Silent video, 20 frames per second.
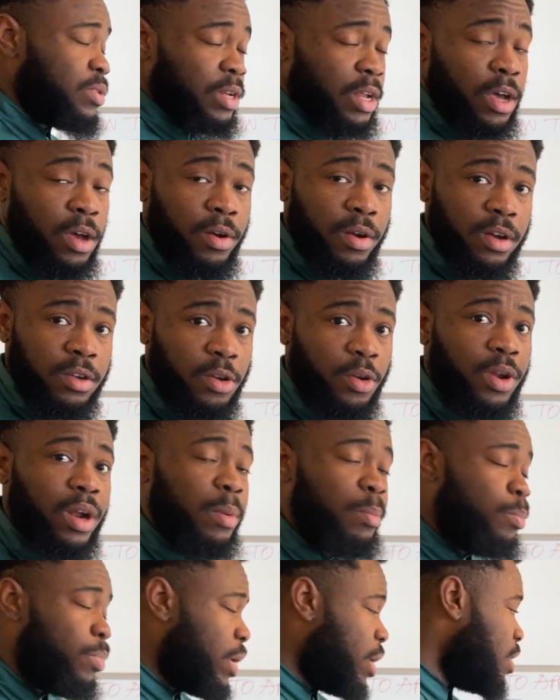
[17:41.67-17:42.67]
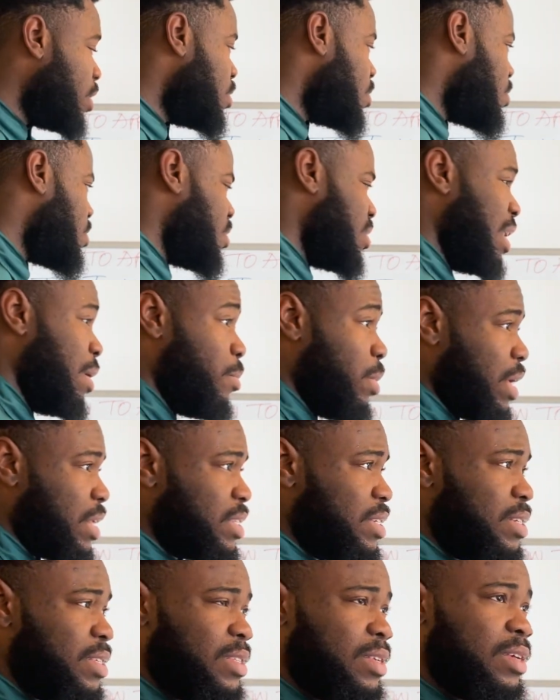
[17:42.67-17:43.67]
naira. You're gonna pay it in a, I
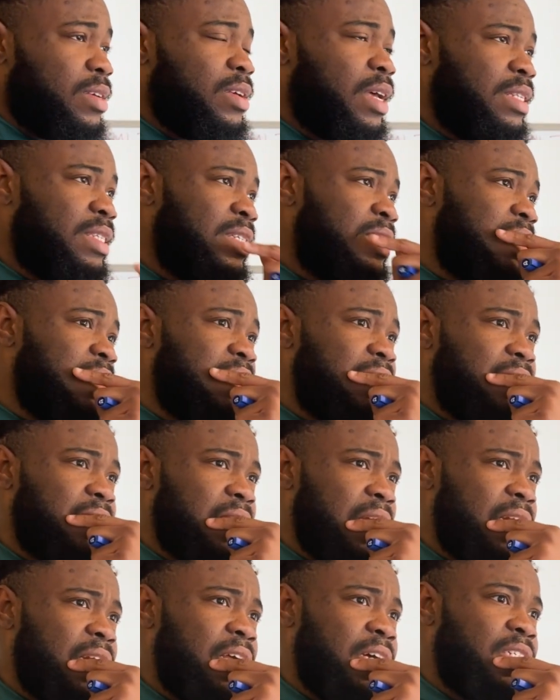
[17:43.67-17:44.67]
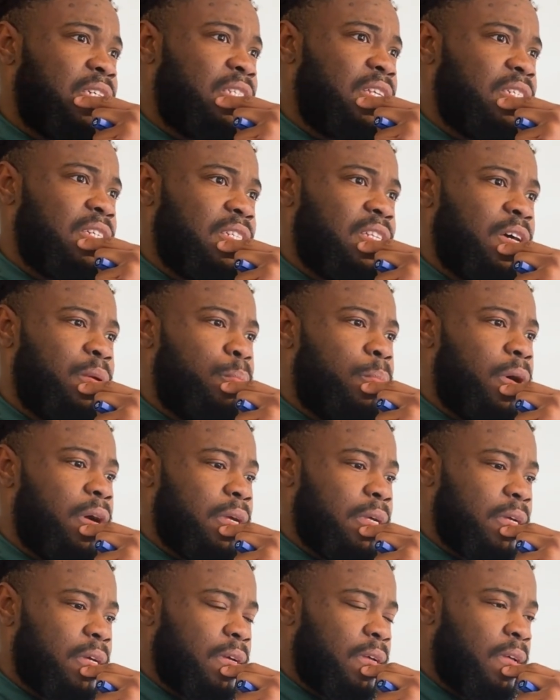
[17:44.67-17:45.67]
think it's Standard Chartered
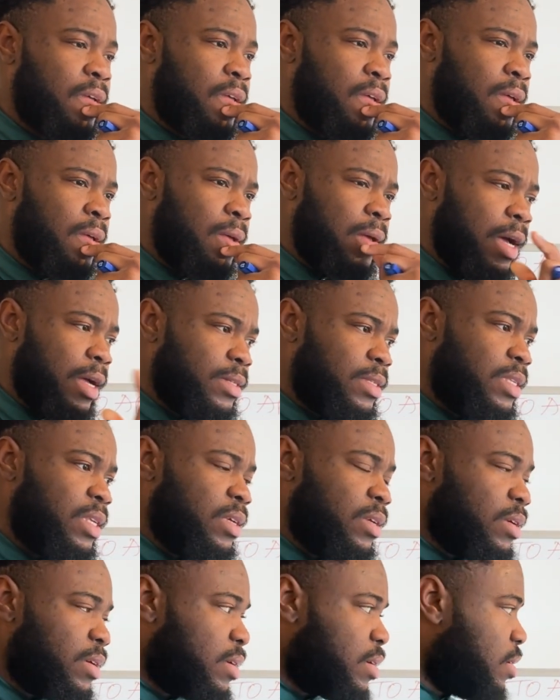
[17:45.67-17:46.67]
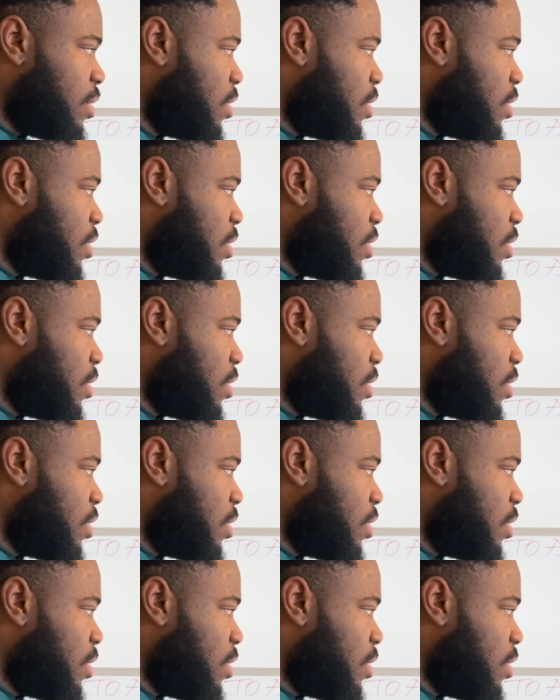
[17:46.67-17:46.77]
Bank, I think,